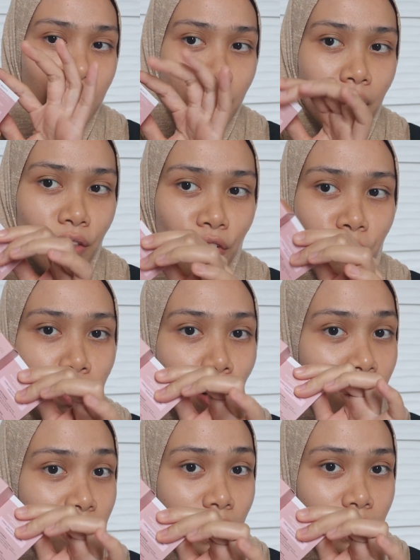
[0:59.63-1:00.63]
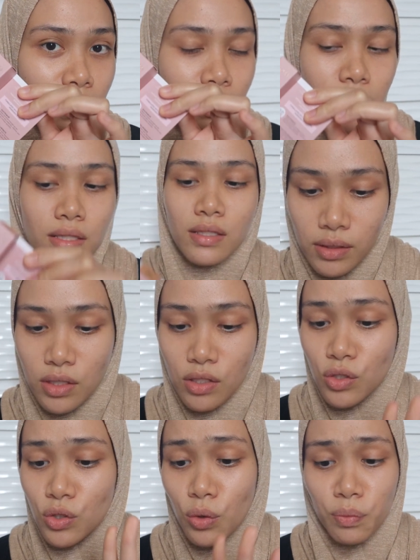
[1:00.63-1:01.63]
the kind of box like this. This is
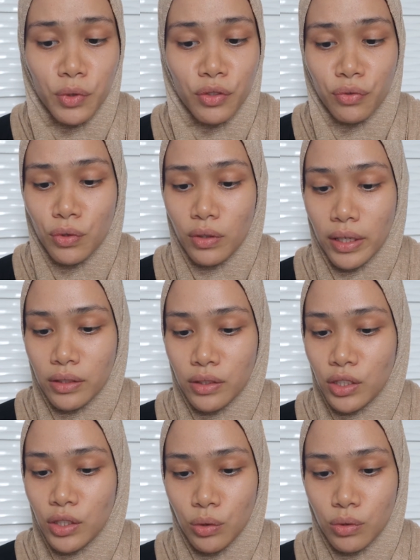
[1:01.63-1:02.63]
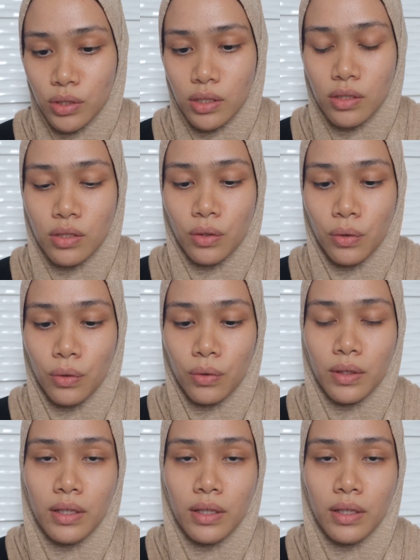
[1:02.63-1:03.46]
so beautiful and cute. So